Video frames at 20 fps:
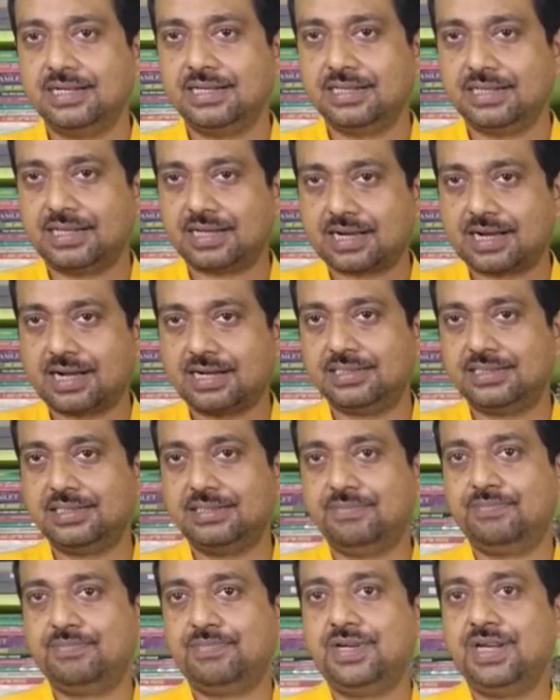the
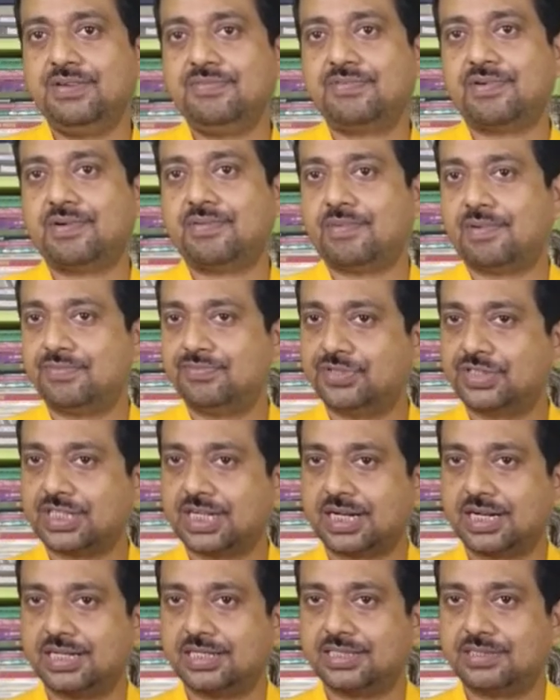country free from
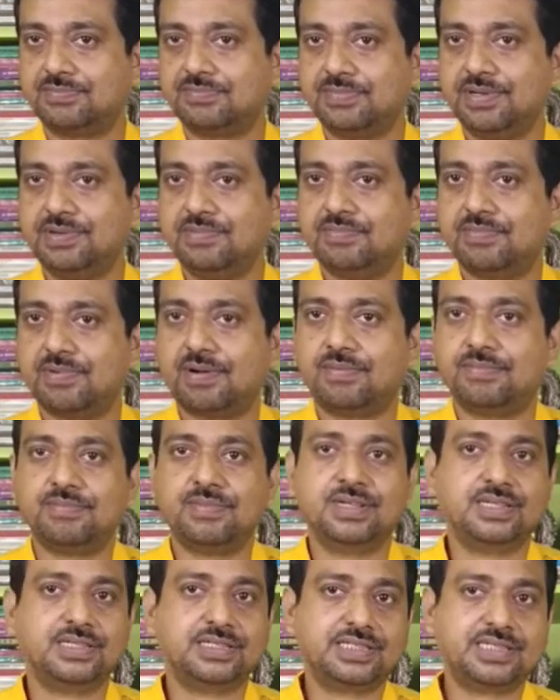obstacles, free from
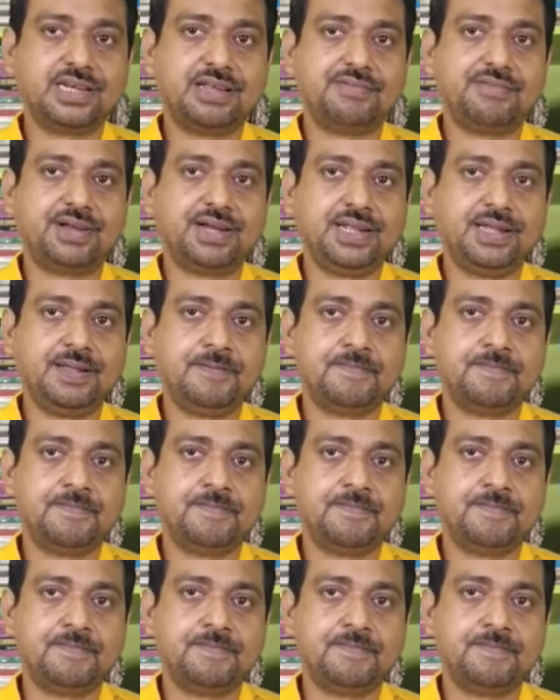slavery.